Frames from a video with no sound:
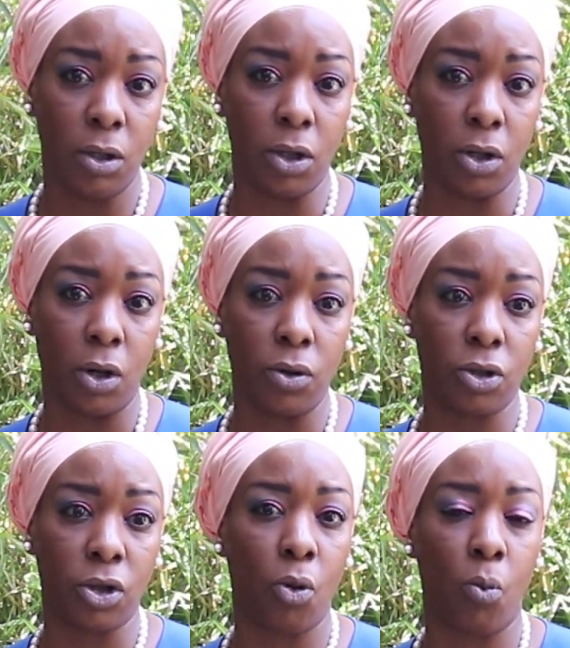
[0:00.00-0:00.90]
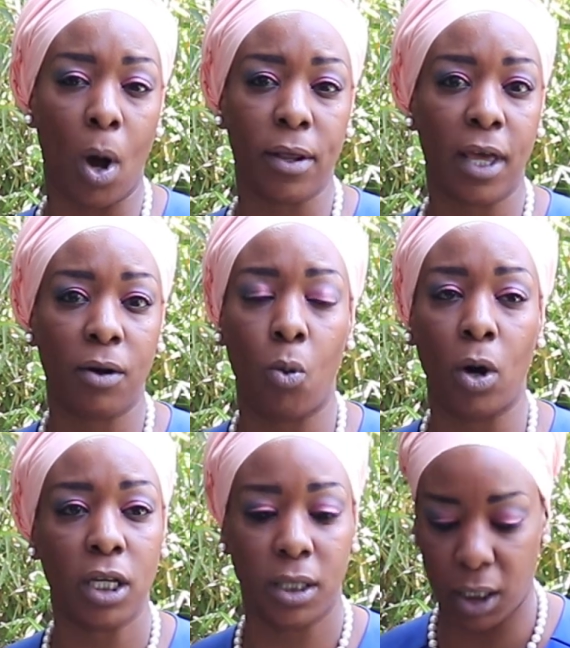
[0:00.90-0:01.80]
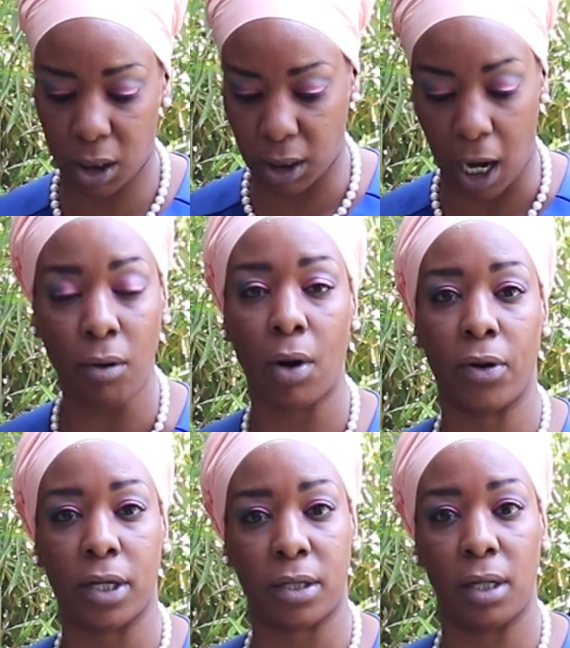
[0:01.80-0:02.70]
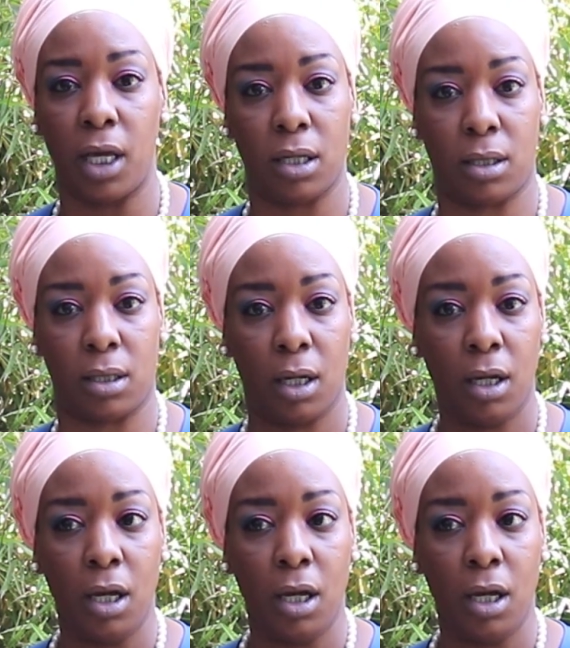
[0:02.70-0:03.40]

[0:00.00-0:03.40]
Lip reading: So what is this terrorist list?